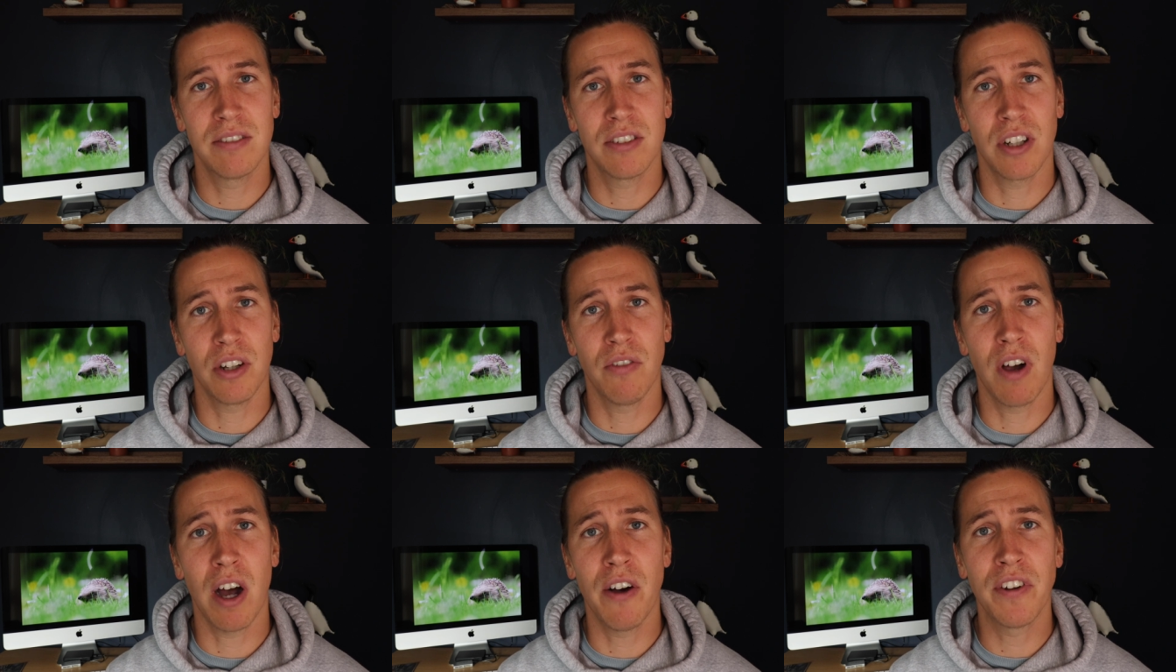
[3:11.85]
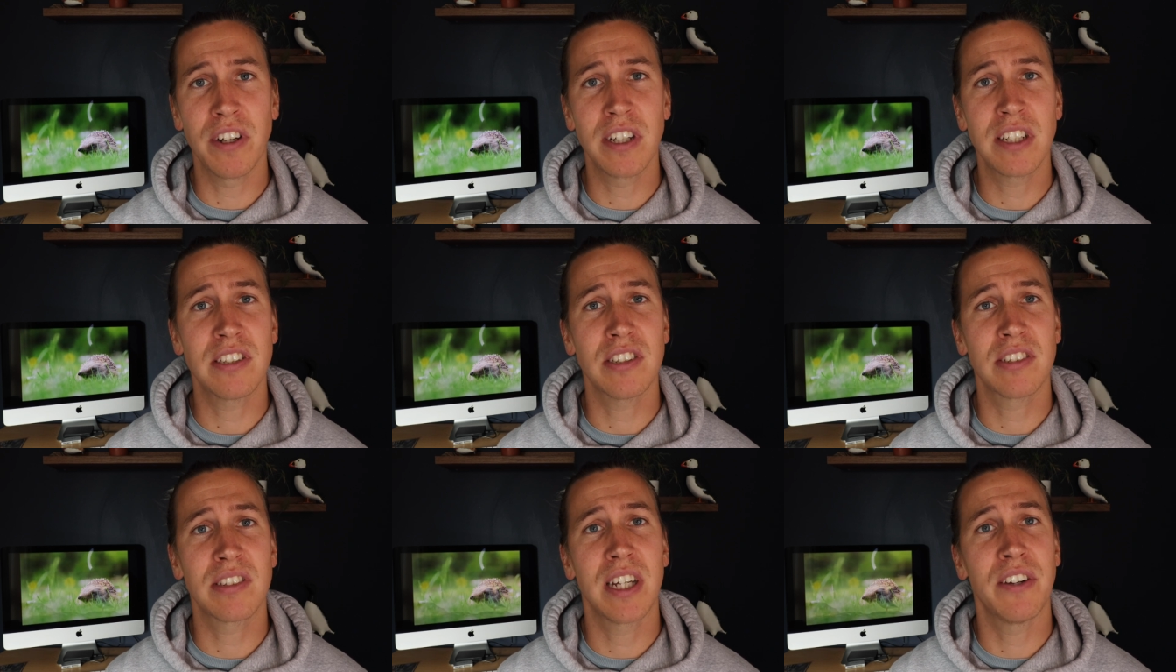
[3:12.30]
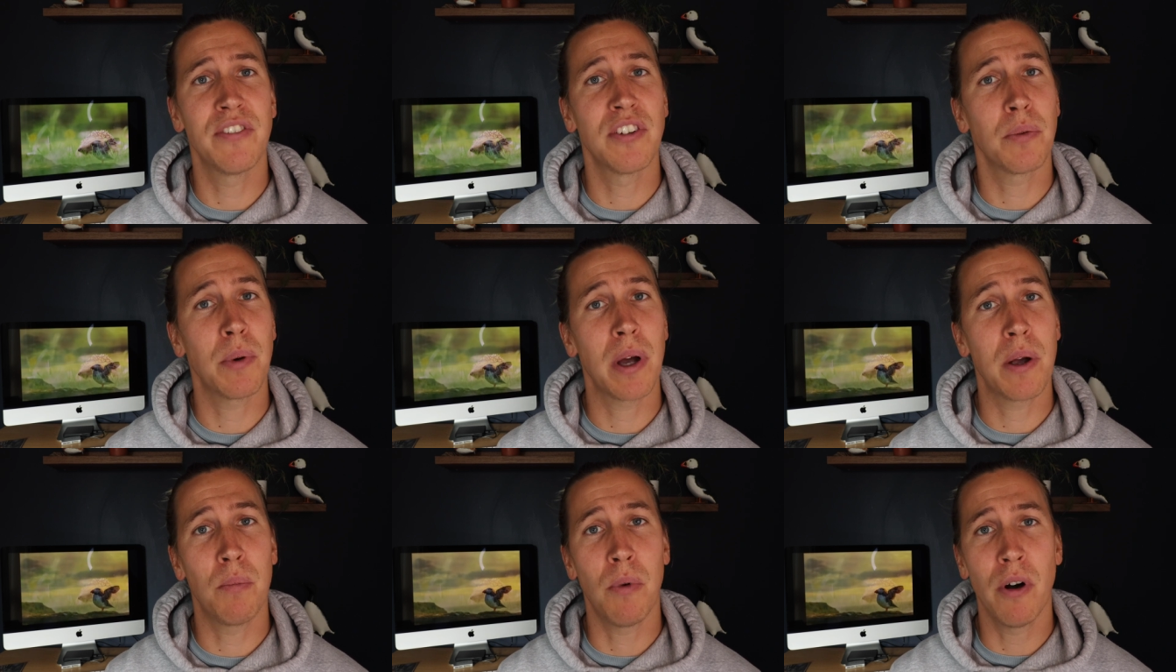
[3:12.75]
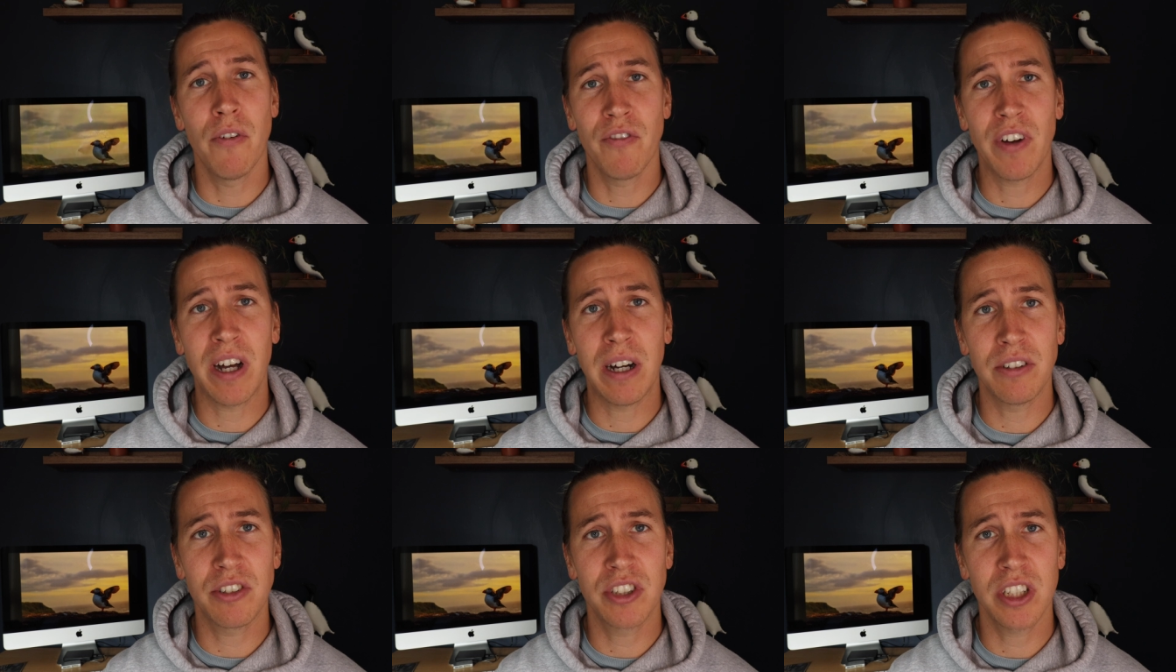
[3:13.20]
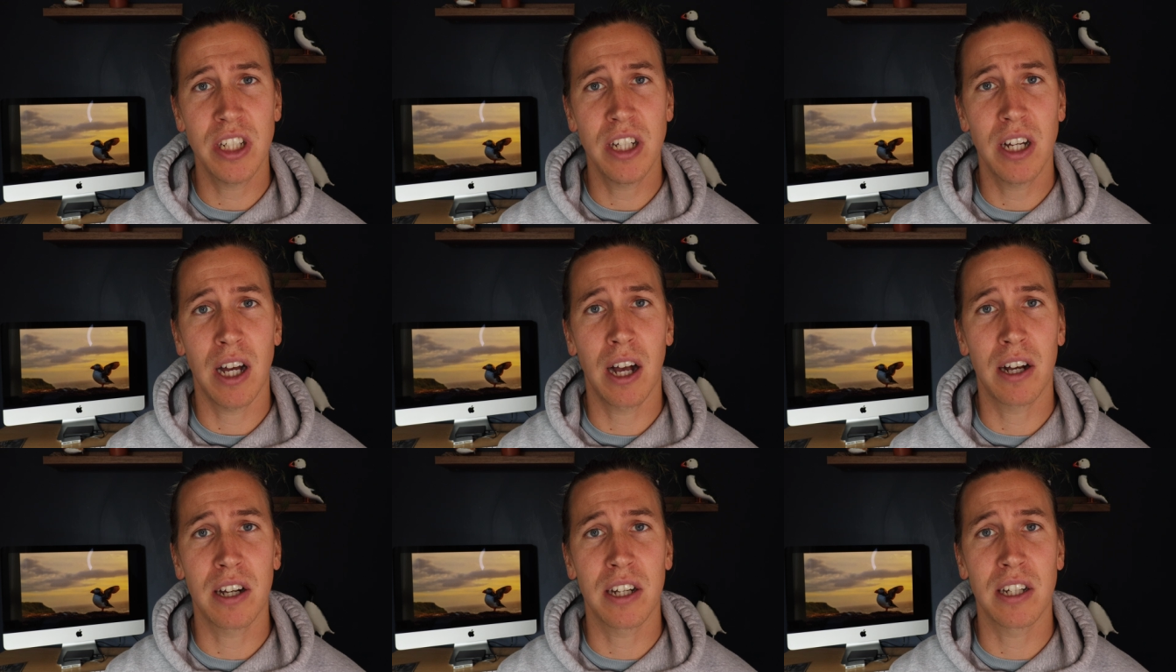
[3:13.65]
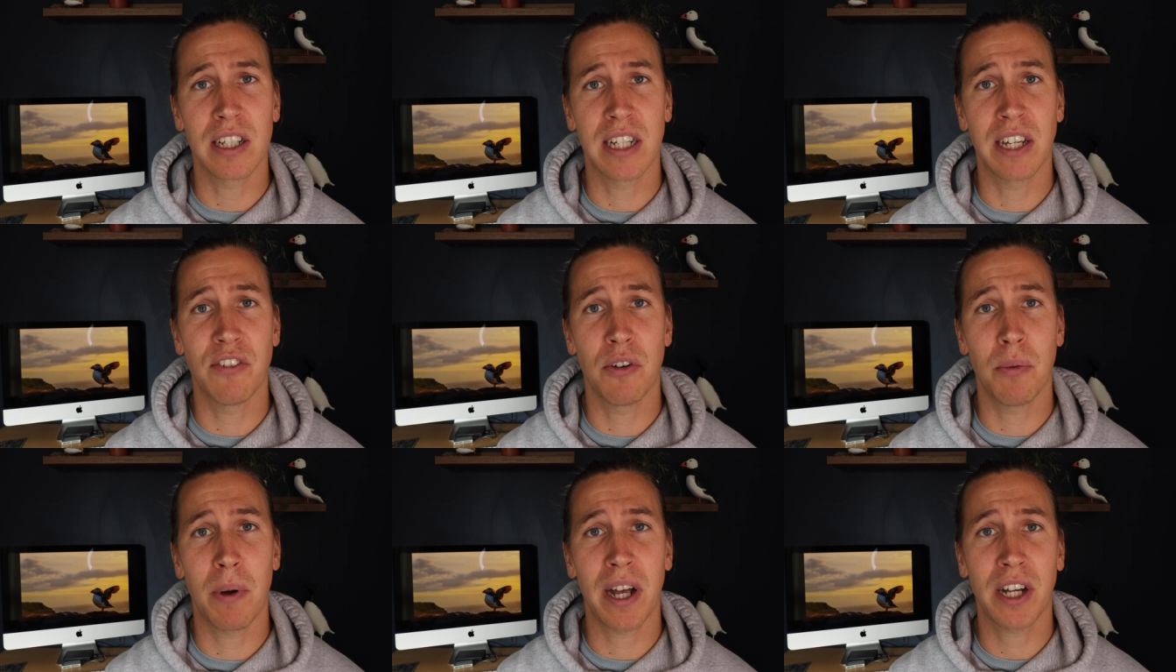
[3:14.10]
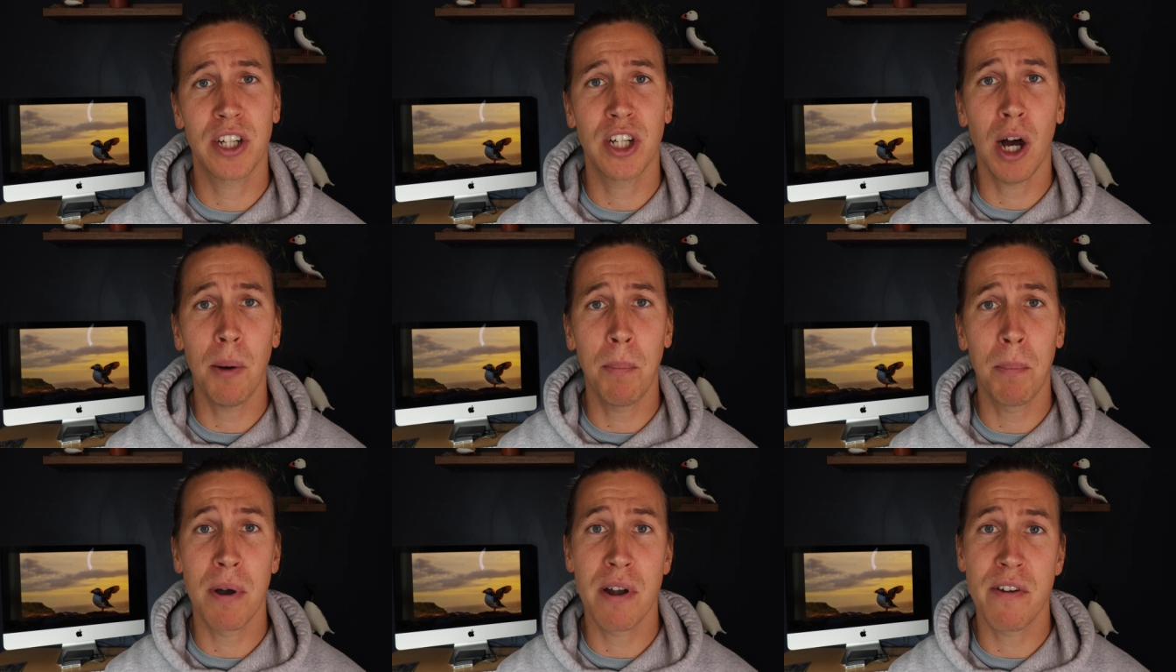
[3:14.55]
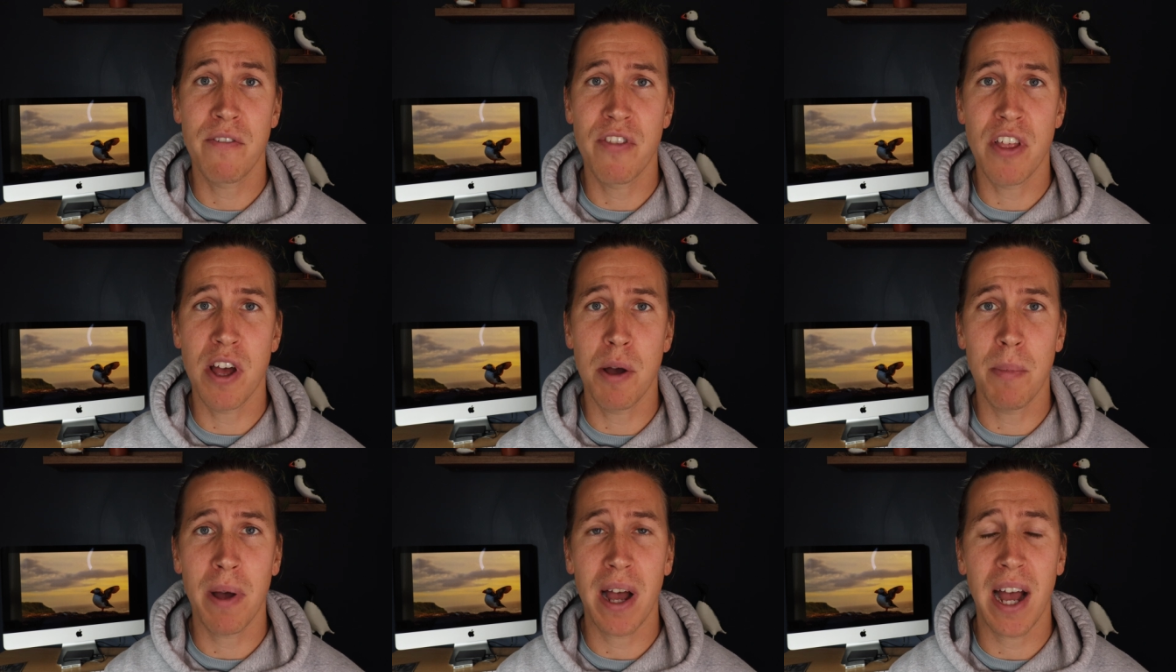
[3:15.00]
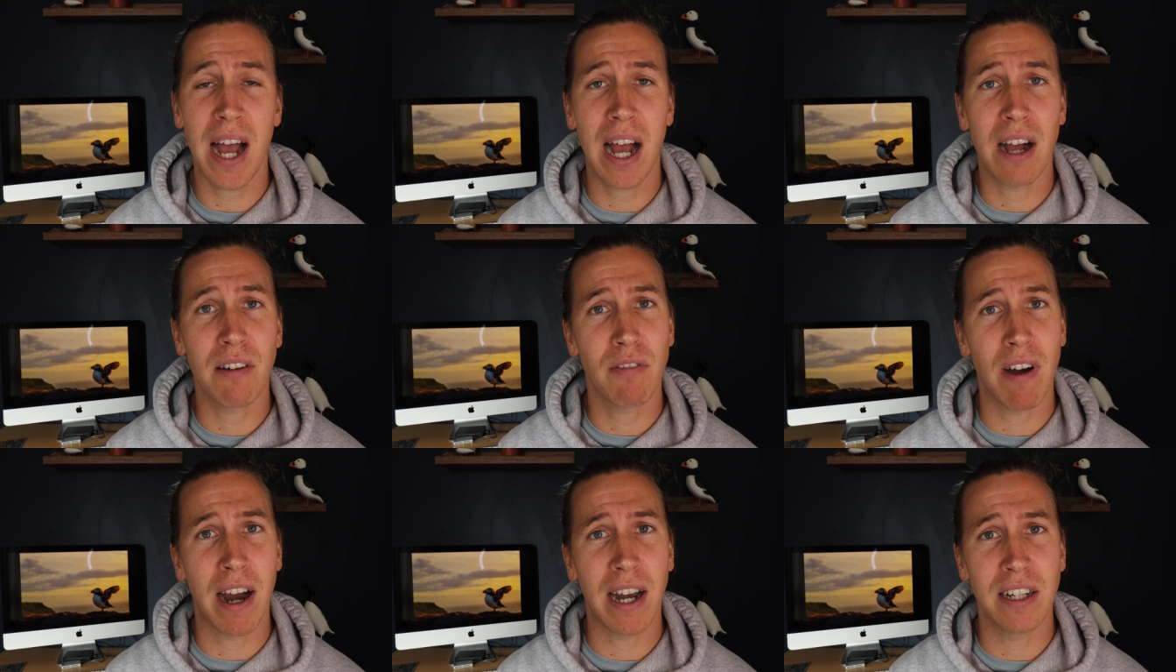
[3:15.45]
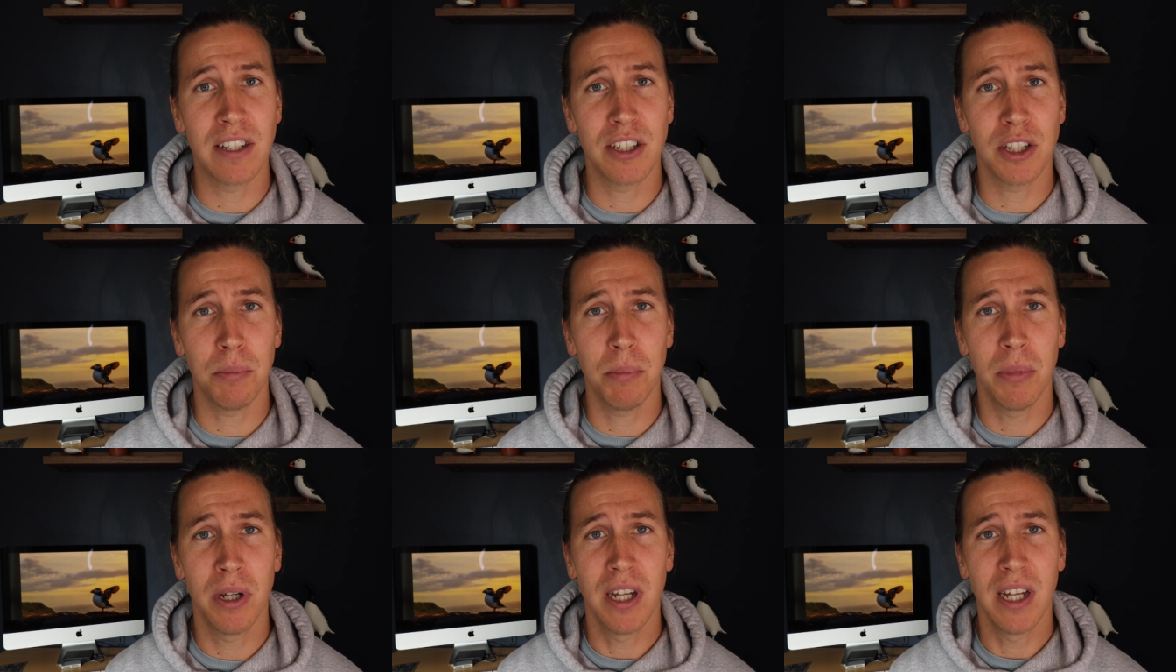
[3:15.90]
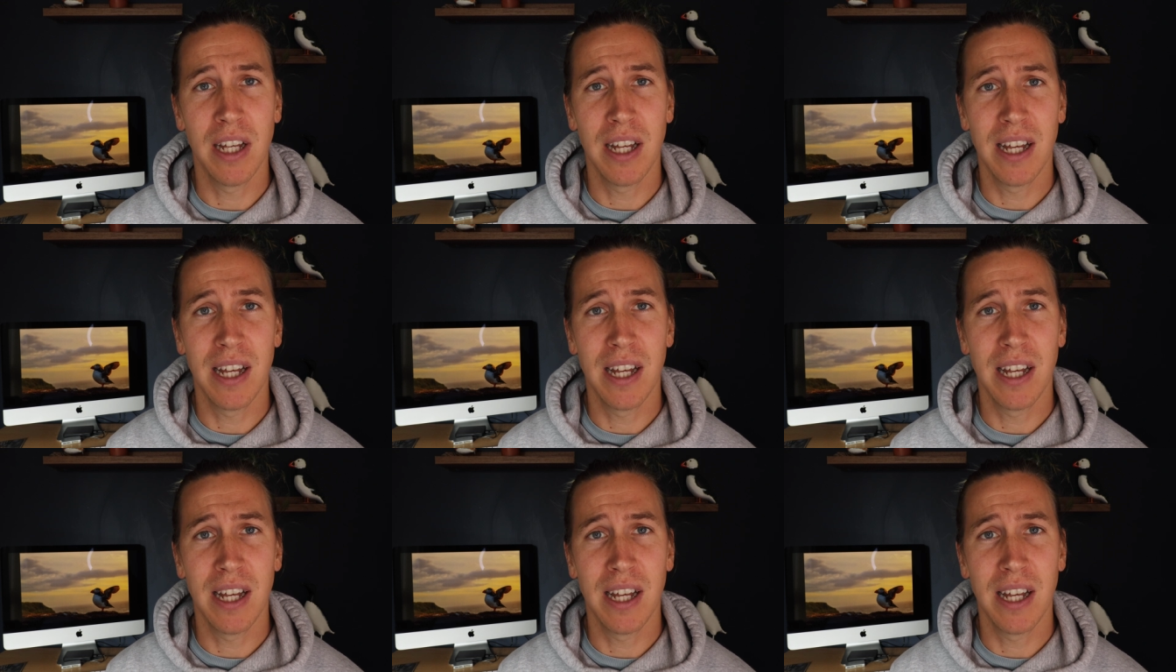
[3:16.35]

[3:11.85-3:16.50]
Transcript: So rather than just giving away one voucher, I'm going to give away a couple of them at random